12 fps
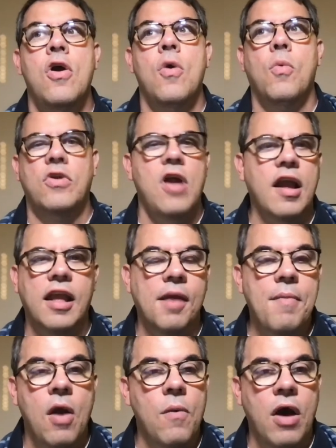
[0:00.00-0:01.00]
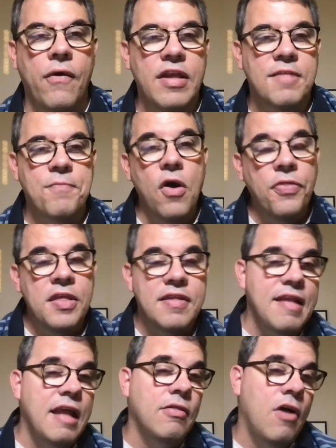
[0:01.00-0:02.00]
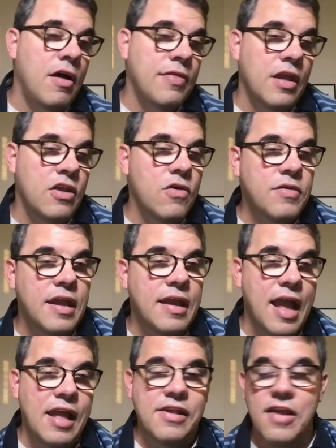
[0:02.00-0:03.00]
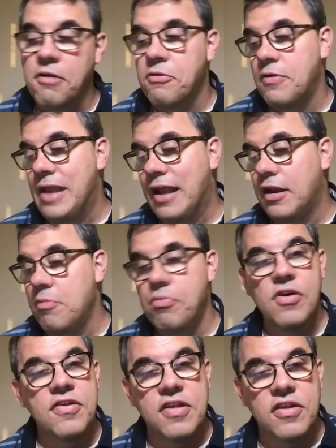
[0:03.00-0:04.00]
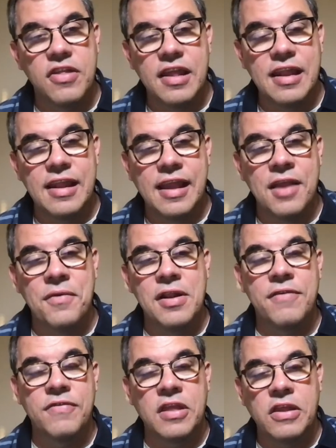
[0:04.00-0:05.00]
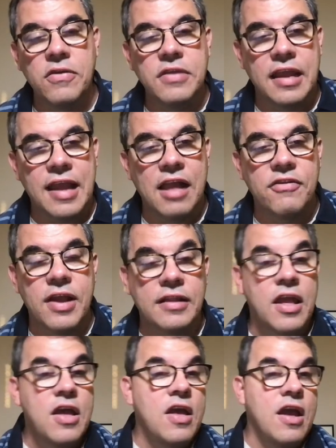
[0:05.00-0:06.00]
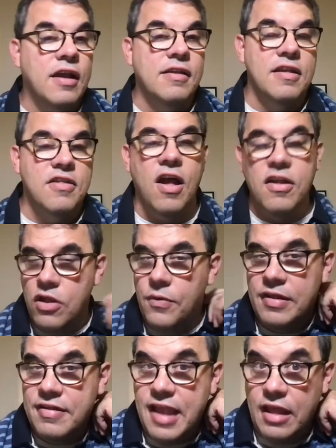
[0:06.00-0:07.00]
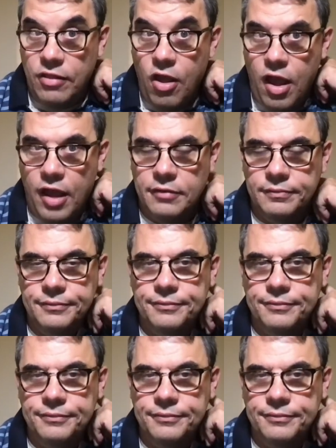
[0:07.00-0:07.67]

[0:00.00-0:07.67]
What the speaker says: were talking about, well, it's both in state law and the union contract, so we're not going to push the city to get rid of the union contract because it's also in state law.